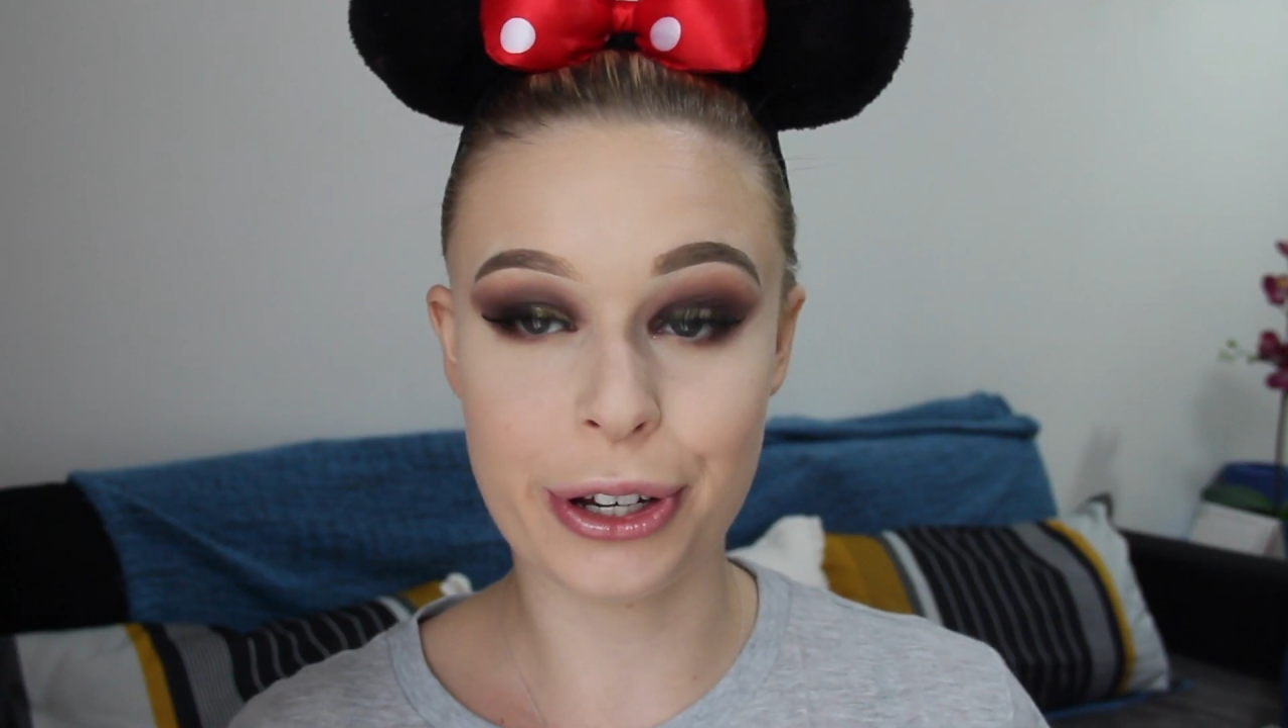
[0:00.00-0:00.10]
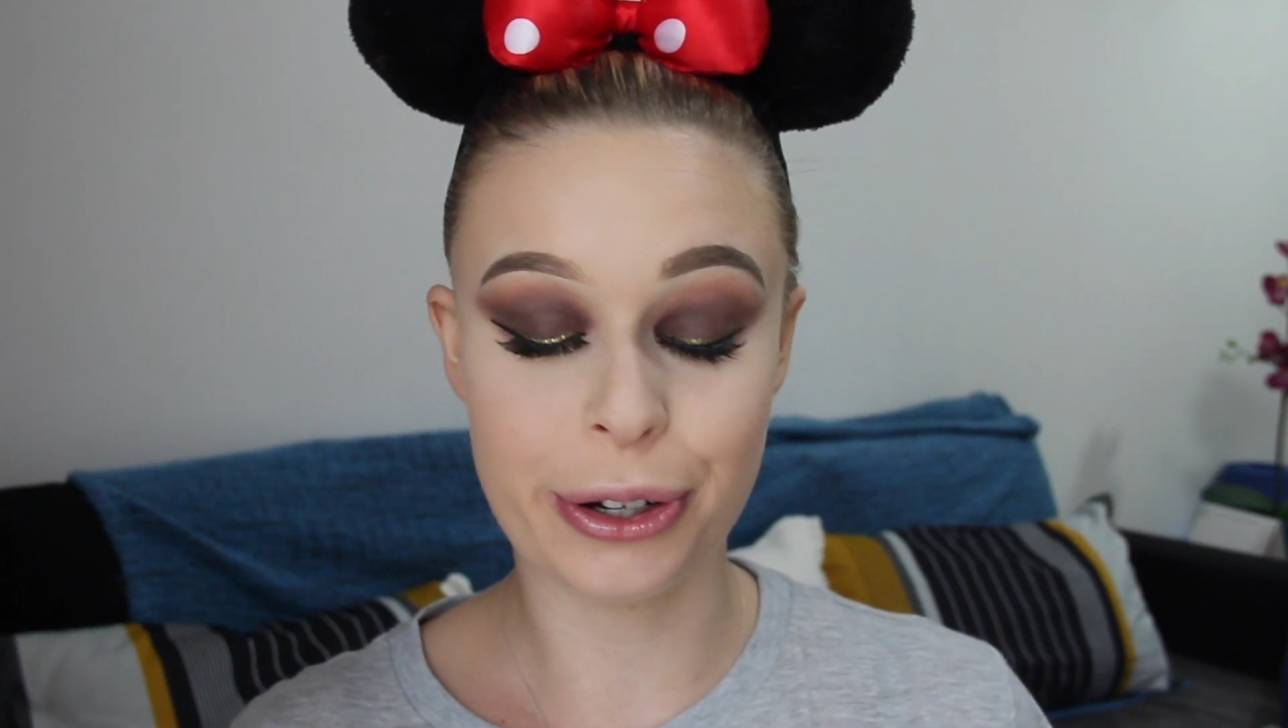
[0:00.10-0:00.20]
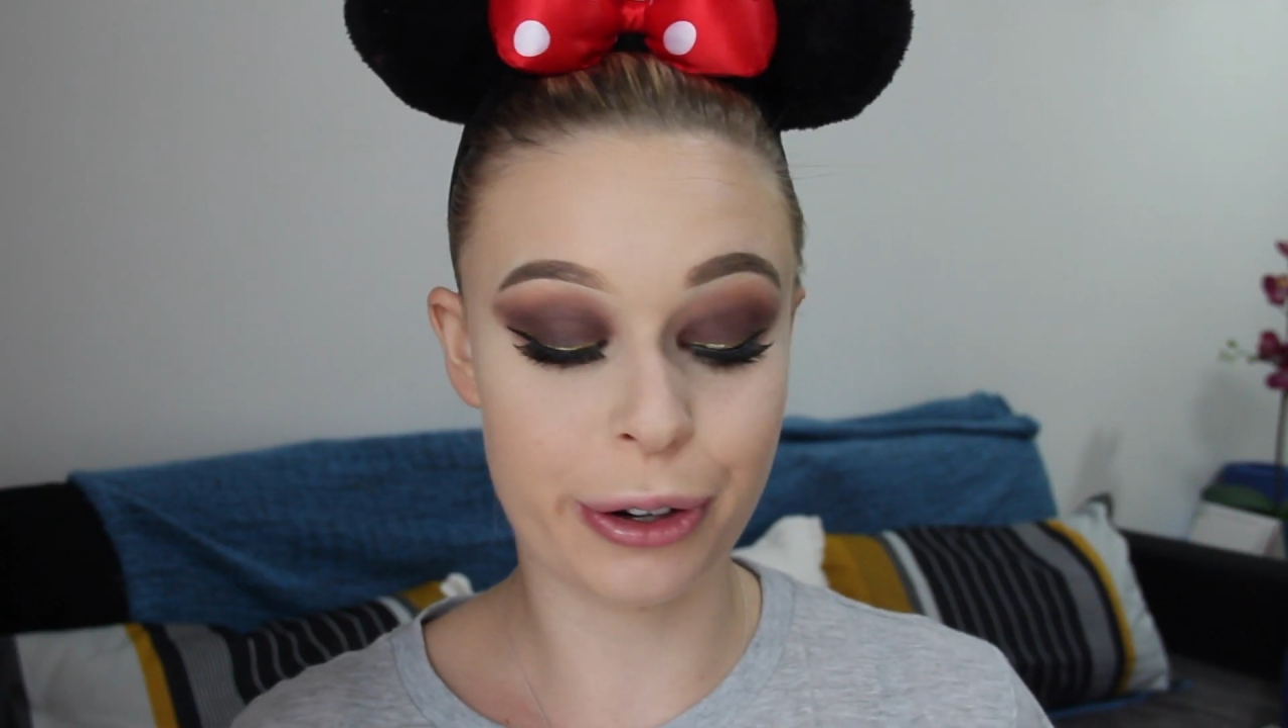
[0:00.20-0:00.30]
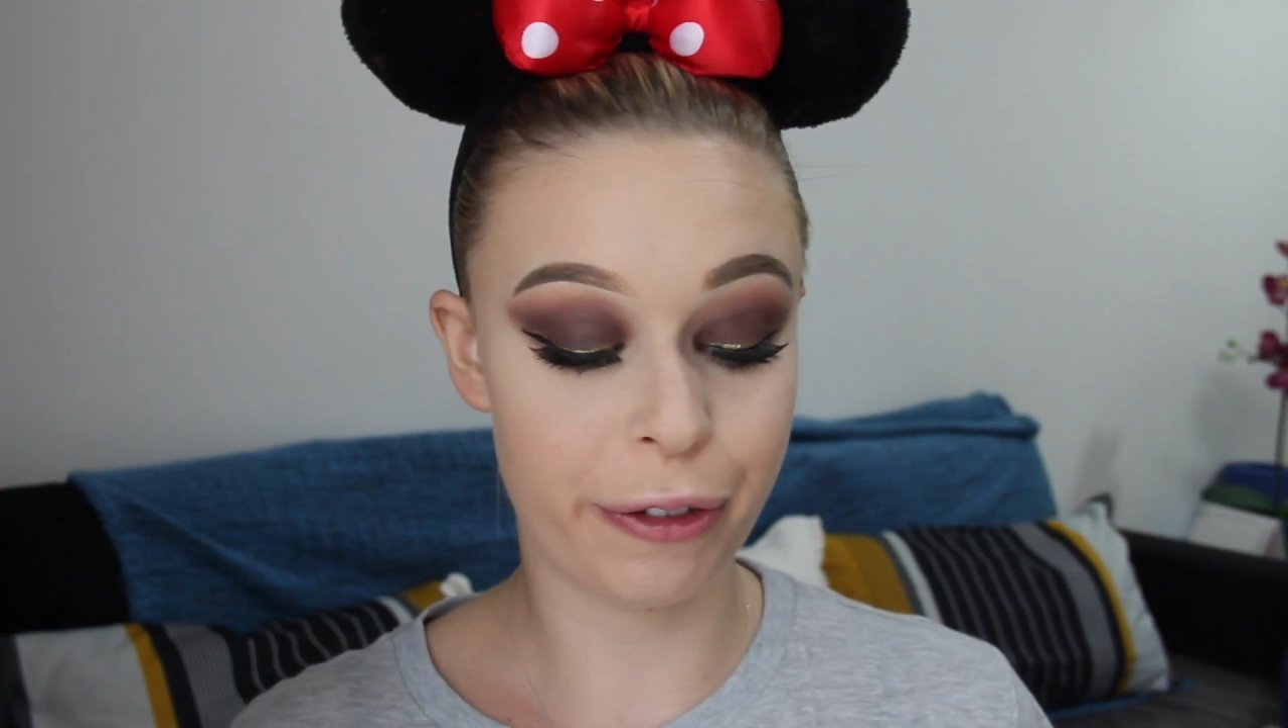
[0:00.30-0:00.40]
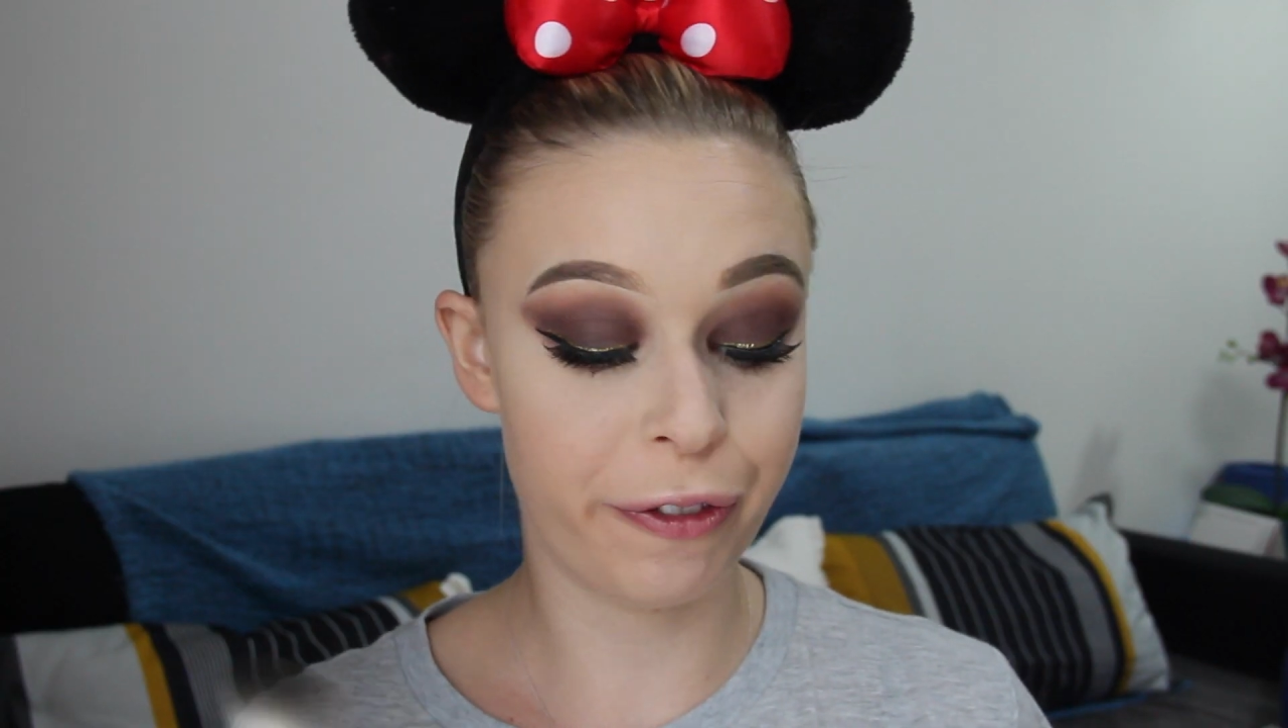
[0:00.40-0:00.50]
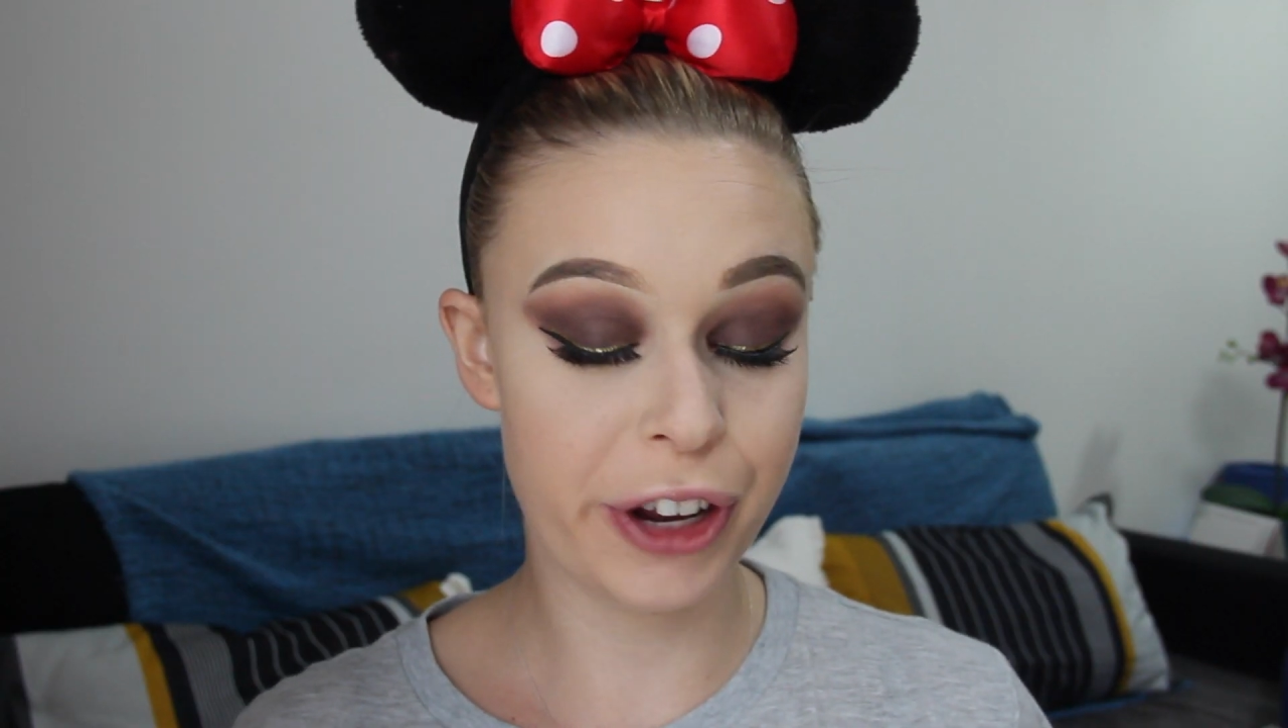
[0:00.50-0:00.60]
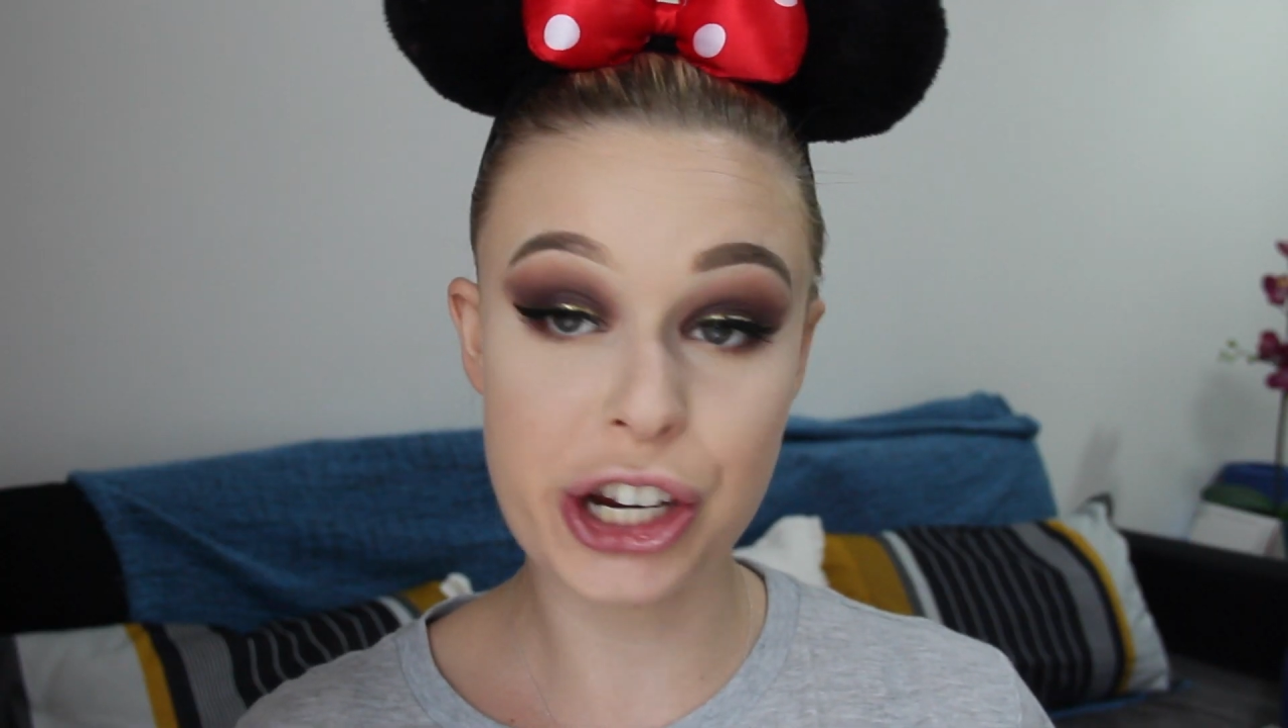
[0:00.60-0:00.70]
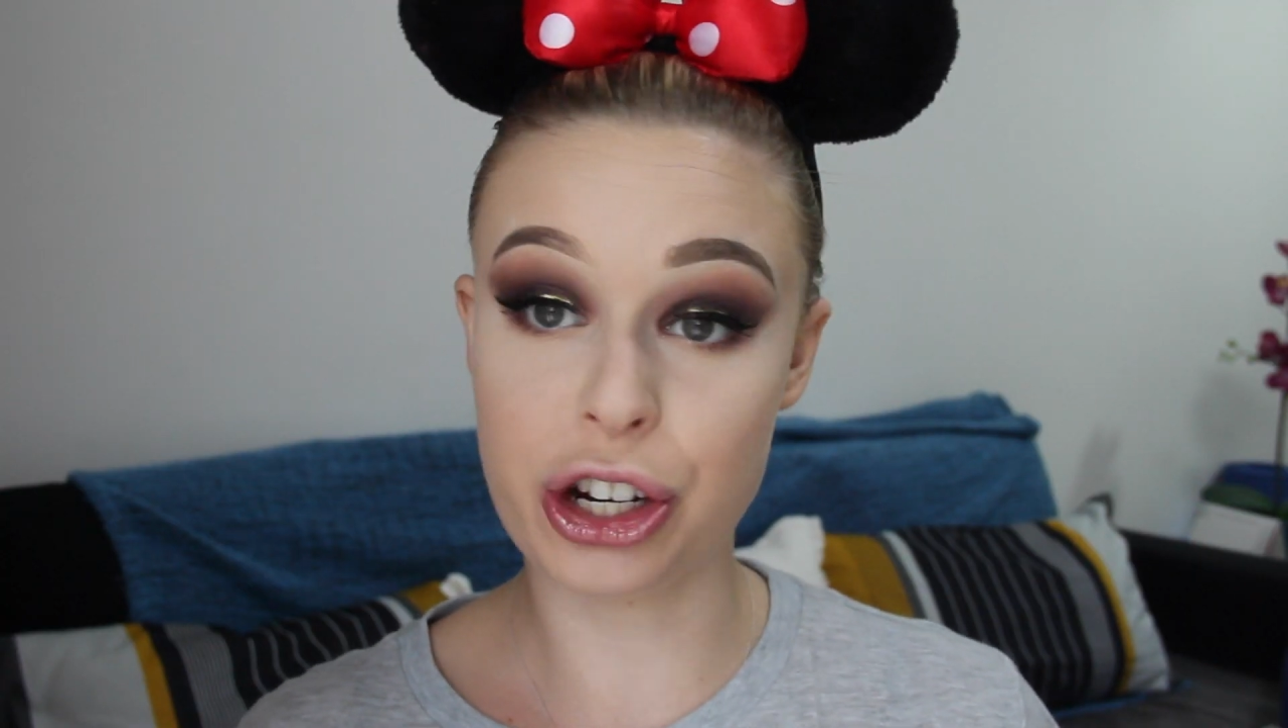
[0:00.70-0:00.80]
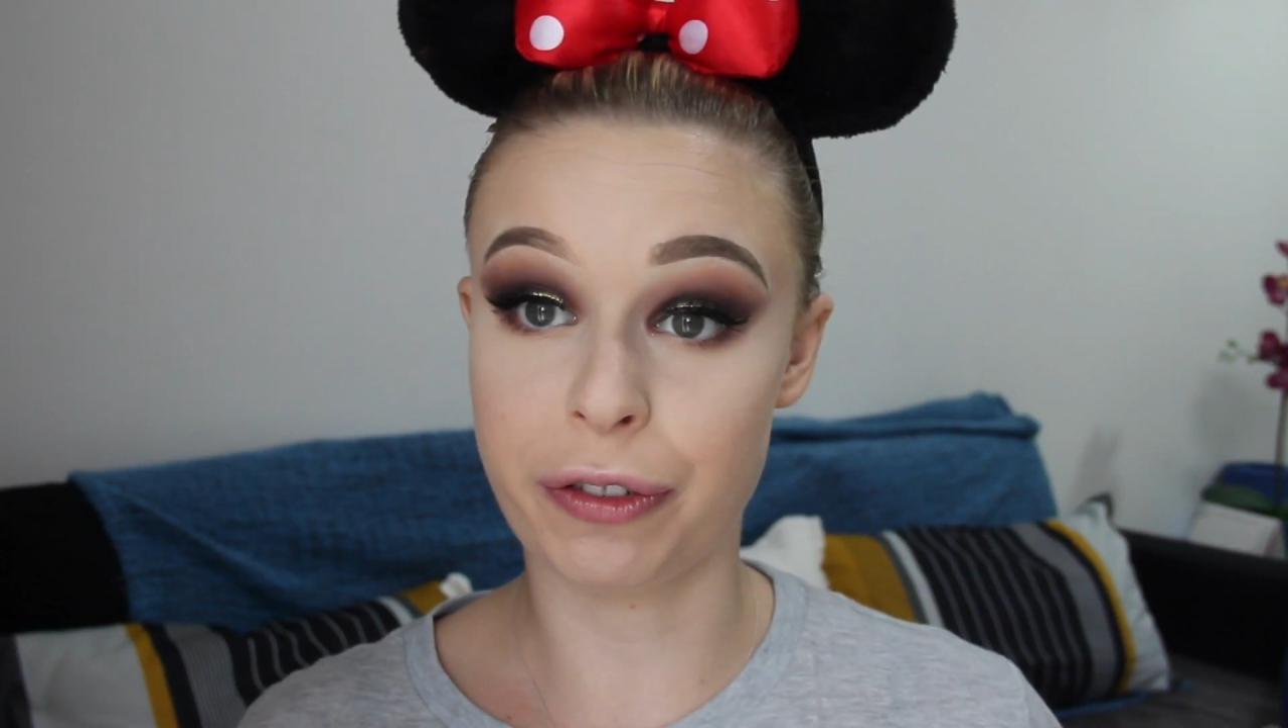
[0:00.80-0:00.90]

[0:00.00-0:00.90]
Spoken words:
to finish